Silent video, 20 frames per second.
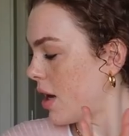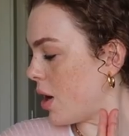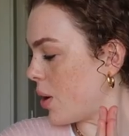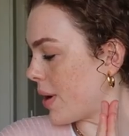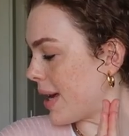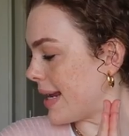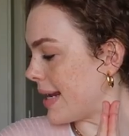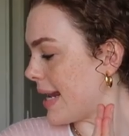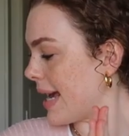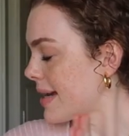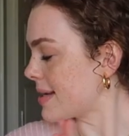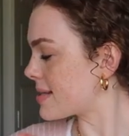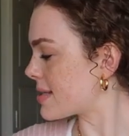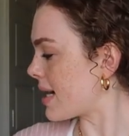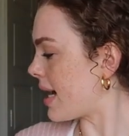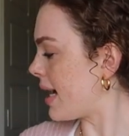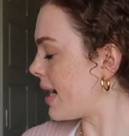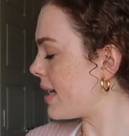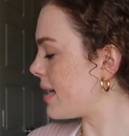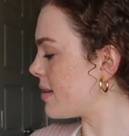Okay, next
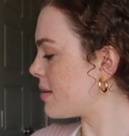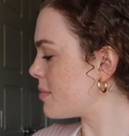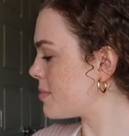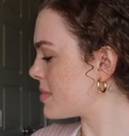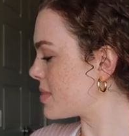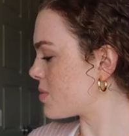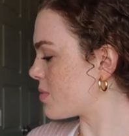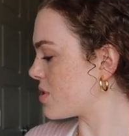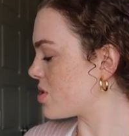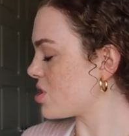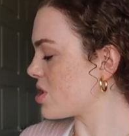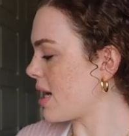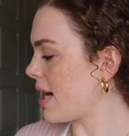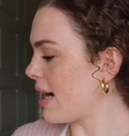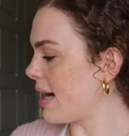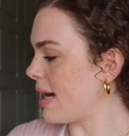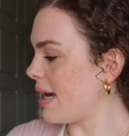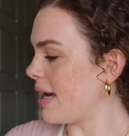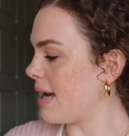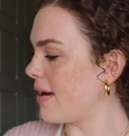items, which
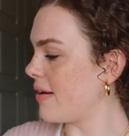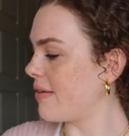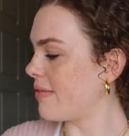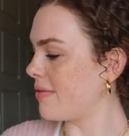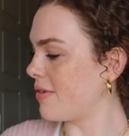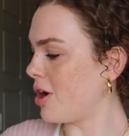I